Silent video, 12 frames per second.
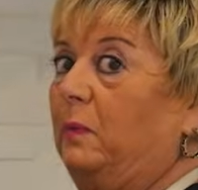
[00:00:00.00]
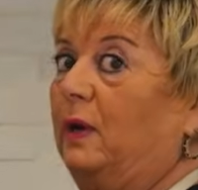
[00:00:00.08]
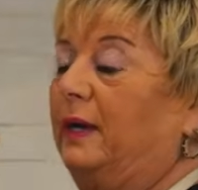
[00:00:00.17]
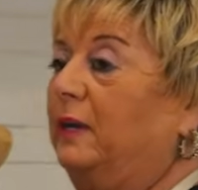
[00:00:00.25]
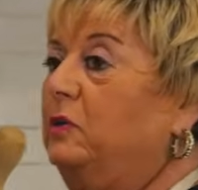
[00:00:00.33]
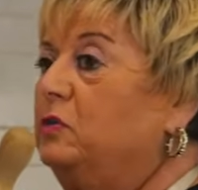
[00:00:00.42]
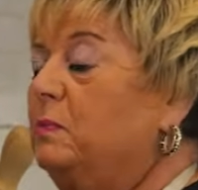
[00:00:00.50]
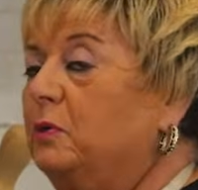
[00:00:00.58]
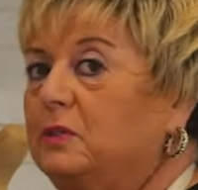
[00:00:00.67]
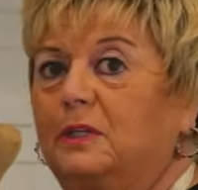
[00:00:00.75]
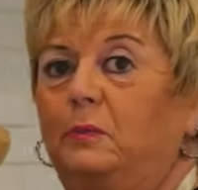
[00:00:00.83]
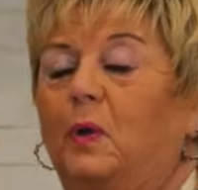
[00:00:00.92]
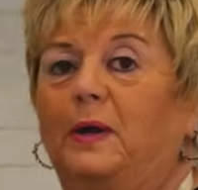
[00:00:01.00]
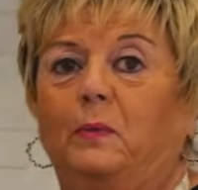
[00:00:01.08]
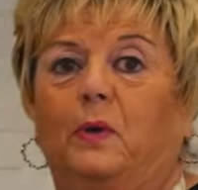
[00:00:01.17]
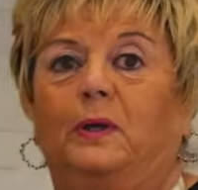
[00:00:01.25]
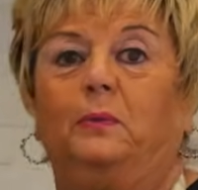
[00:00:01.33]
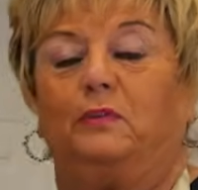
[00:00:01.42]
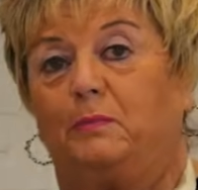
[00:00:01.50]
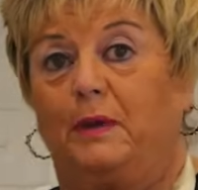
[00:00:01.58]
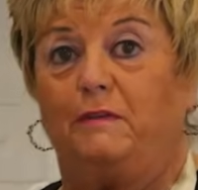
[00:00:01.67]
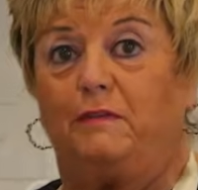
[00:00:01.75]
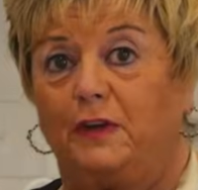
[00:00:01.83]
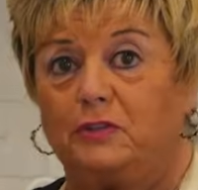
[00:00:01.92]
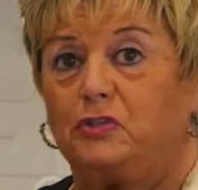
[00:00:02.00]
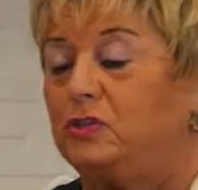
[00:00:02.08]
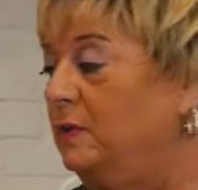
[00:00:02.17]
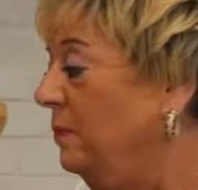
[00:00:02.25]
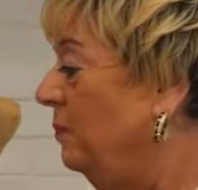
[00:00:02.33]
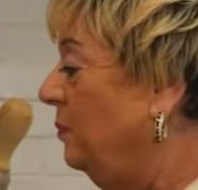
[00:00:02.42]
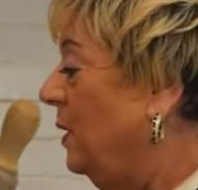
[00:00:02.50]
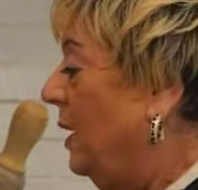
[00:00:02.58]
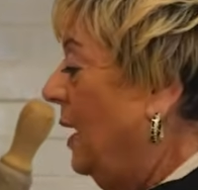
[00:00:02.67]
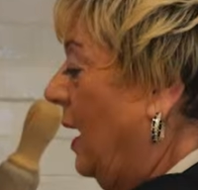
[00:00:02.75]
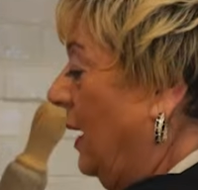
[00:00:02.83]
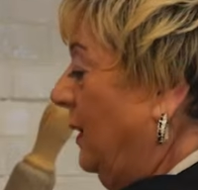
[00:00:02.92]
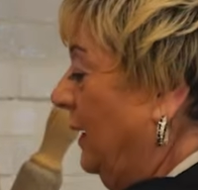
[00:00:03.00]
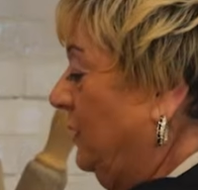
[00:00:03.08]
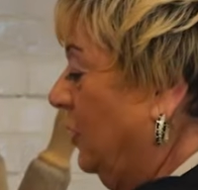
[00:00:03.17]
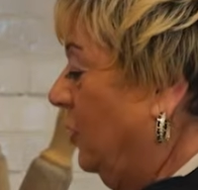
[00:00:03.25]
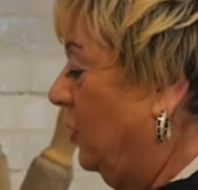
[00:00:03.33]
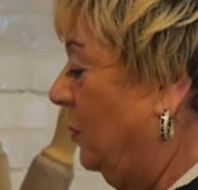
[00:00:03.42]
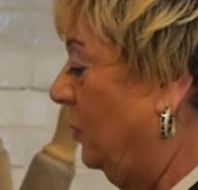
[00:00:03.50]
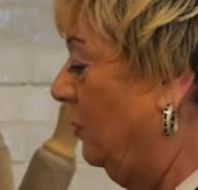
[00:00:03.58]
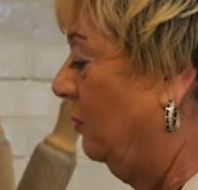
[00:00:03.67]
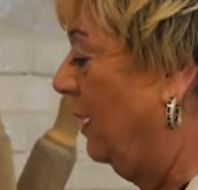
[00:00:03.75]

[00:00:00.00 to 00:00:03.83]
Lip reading: wine. I use mostly white wine with my fish. I like to cook with the